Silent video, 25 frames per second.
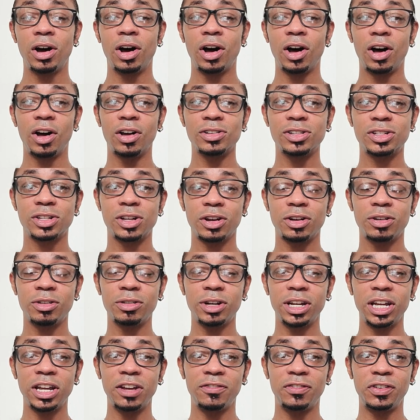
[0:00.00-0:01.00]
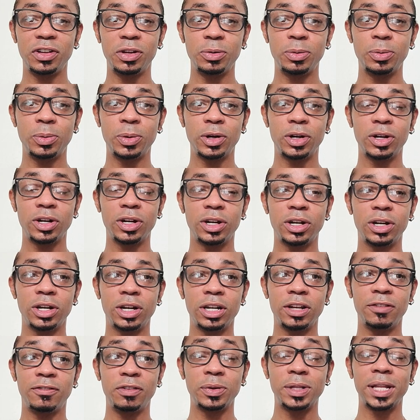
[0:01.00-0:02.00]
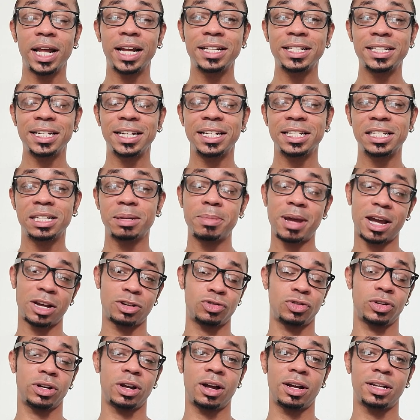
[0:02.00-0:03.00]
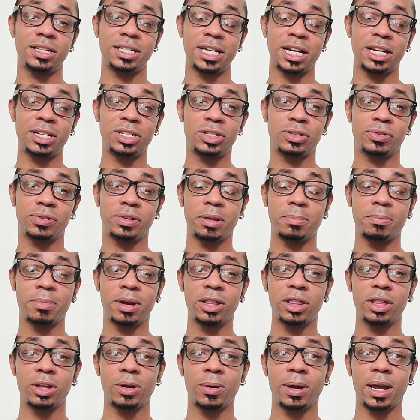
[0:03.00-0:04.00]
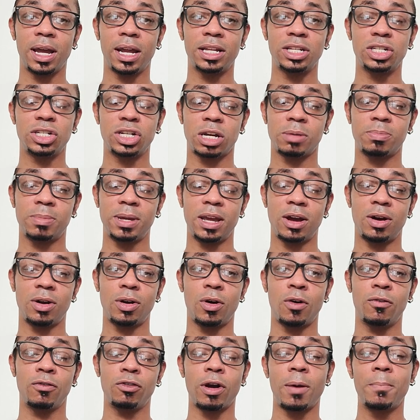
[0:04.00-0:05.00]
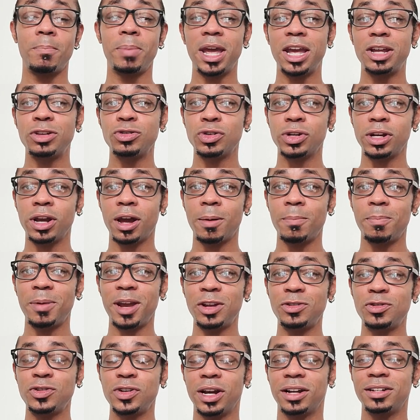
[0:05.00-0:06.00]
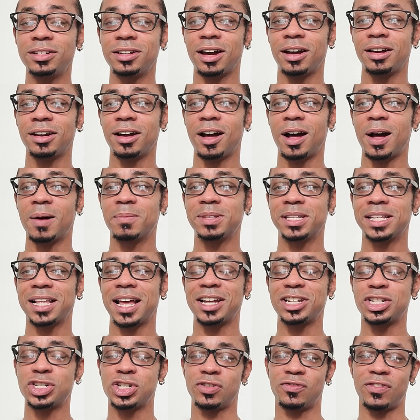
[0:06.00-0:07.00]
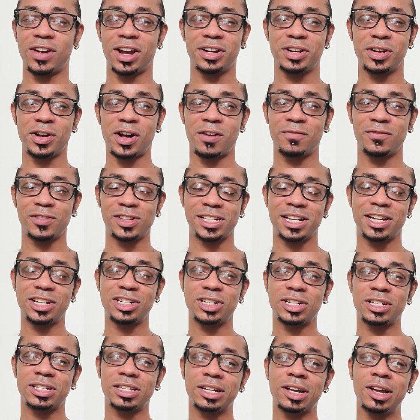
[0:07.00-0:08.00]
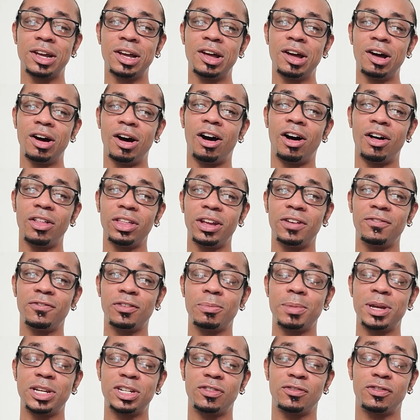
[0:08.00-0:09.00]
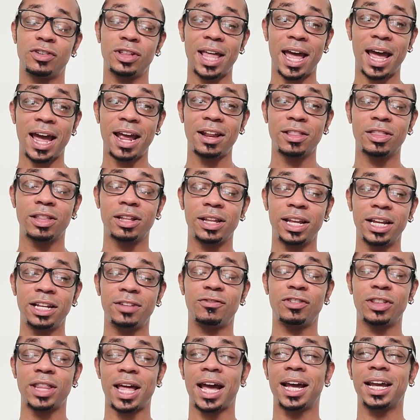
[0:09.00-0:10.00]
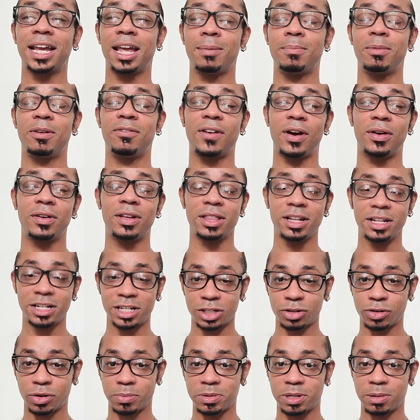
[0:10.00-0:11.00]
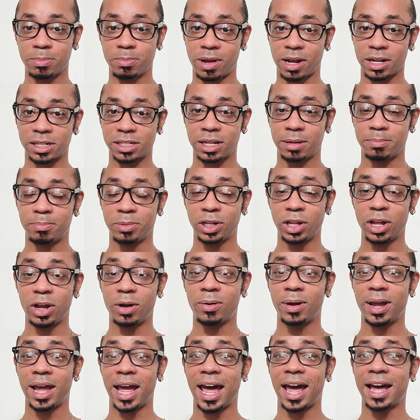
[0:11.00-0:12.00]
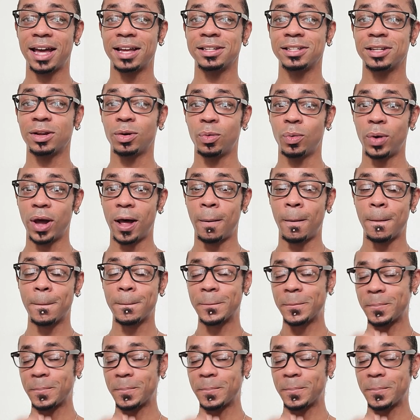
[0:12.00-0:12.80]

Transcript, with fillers: Also, if, you, uh, if you'd like to get some extra content during the month, go ahead and check me out over on Patreon, patreon.com slash divine conversations. All the information for that, the link for that can be found in the description box below as well.